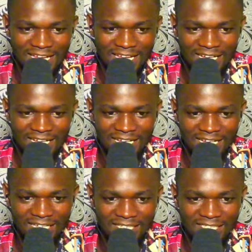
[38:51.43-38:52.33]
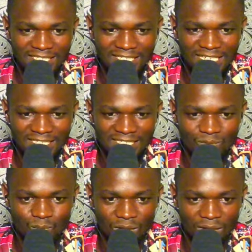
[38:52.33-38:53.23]
It doesn't
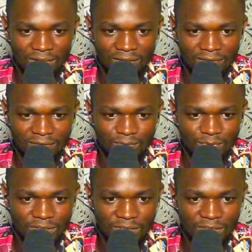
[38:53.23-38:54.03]
work. Oops.